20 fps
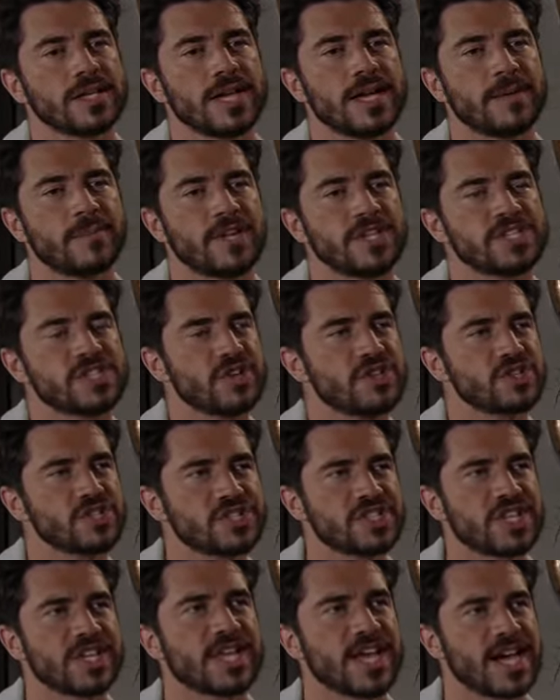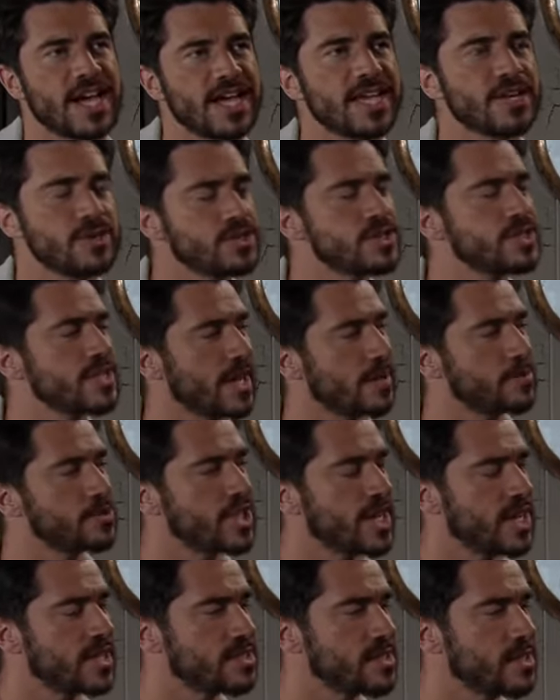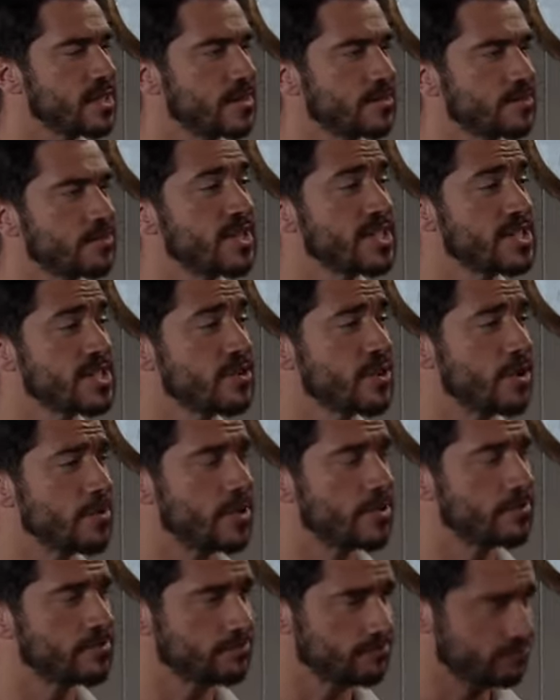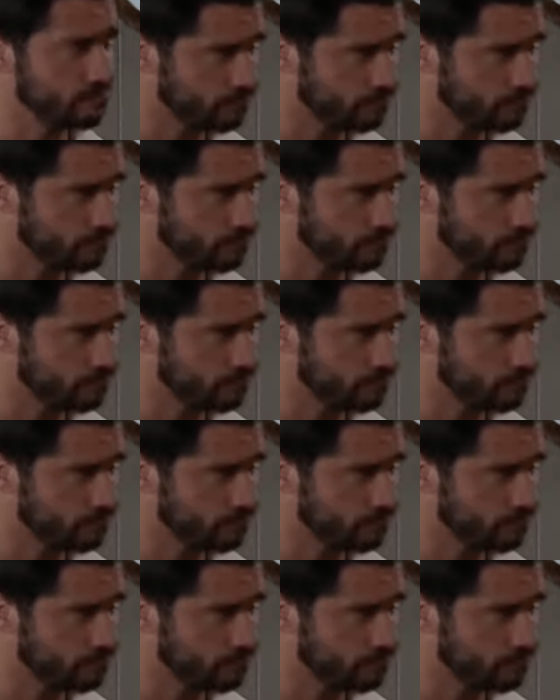Yeah, but he's not just the guy who stabbed Chesney, is he, Robert?